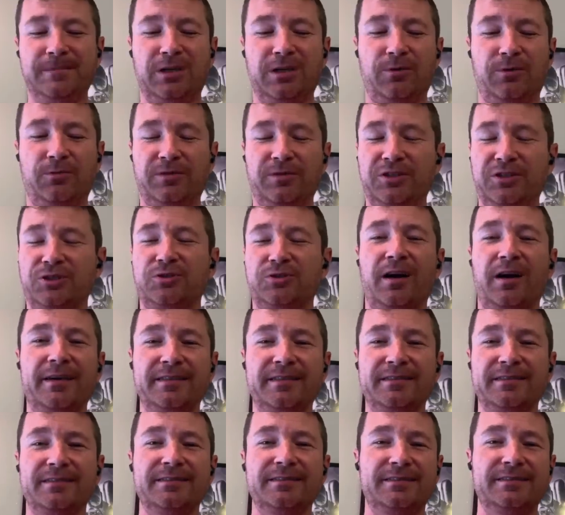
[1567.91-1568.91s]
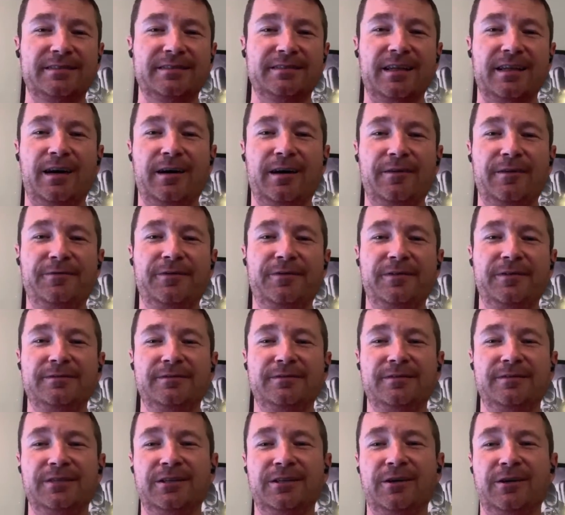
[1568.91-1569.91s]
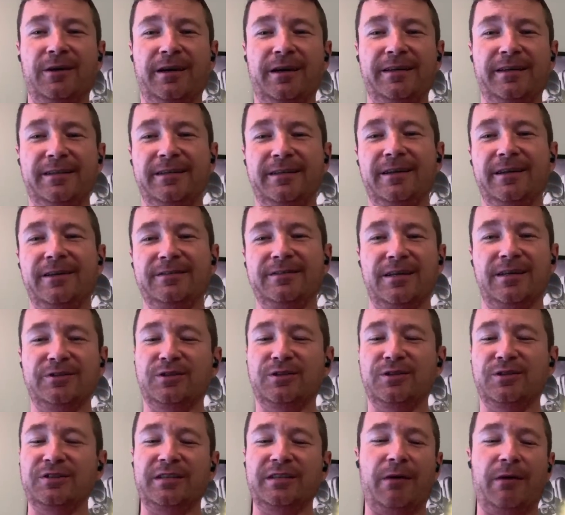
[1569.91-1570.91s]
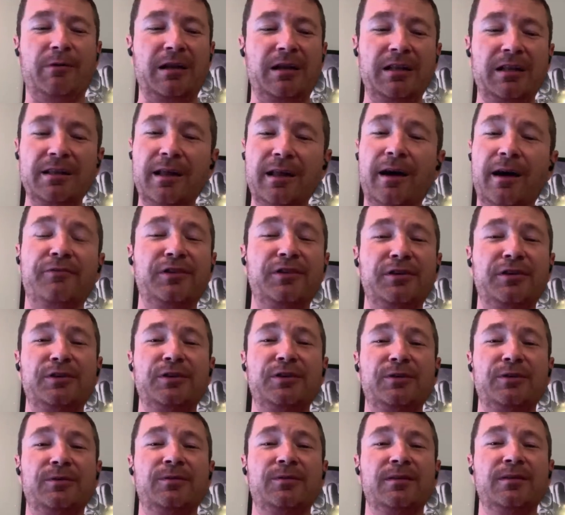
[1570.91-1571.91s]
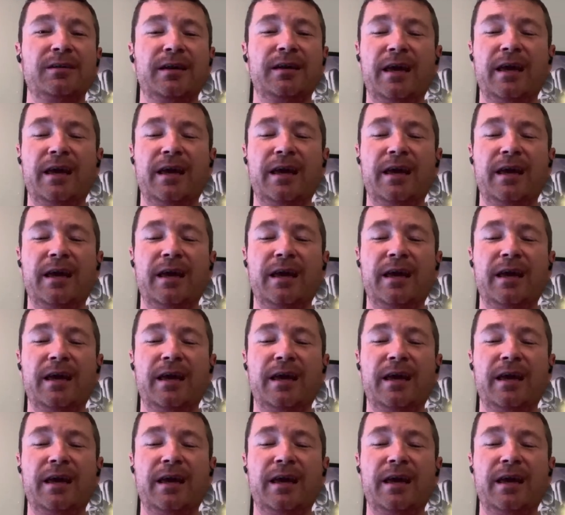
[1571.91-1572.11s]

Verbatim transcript: know, with the strikes and stuff and, you know, I could get a touch because I would love to do,